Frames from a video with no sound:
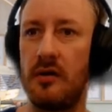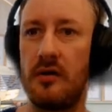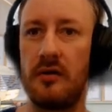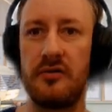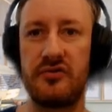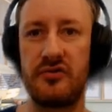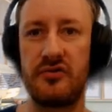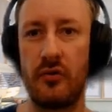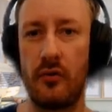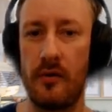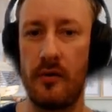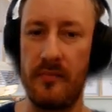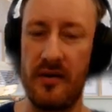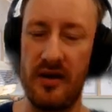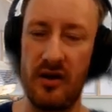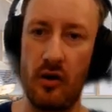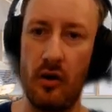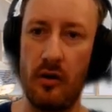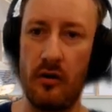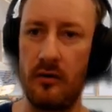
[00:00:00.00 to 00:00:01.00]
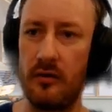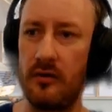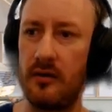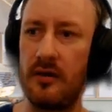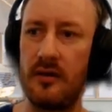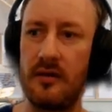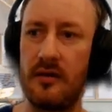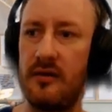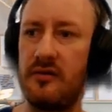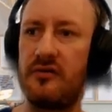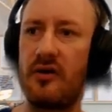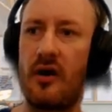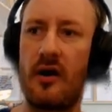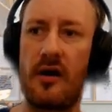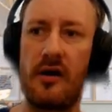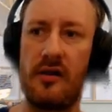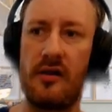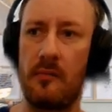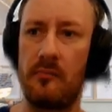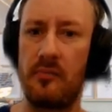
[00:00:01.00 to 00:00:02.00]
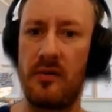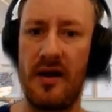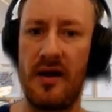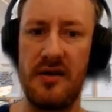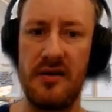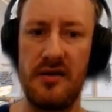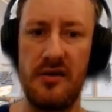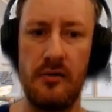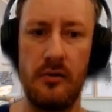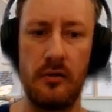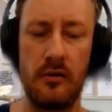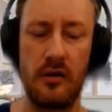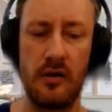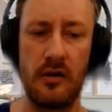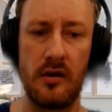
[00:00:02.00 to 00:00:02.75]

so it may not entirely apply here.